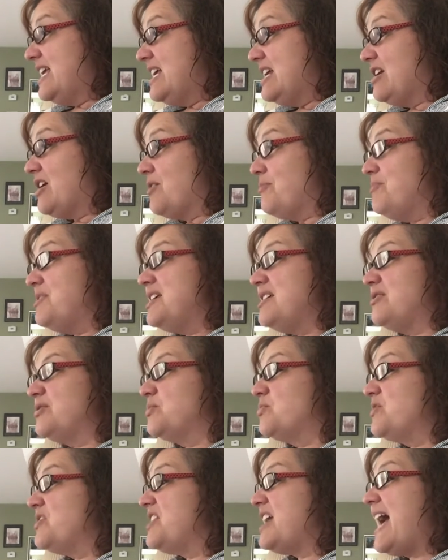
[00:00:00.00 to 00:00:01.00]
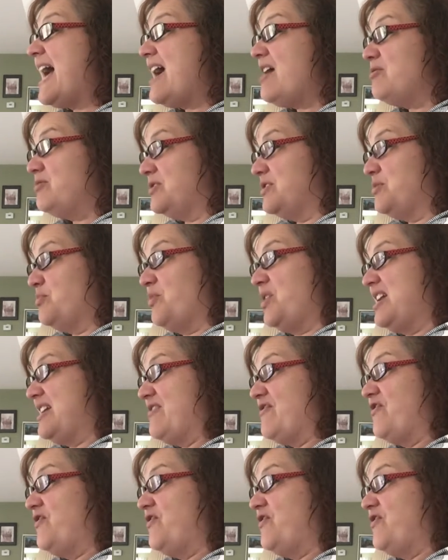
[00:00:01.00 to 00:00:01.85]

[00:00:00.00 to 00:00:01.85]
eat our meals without spreading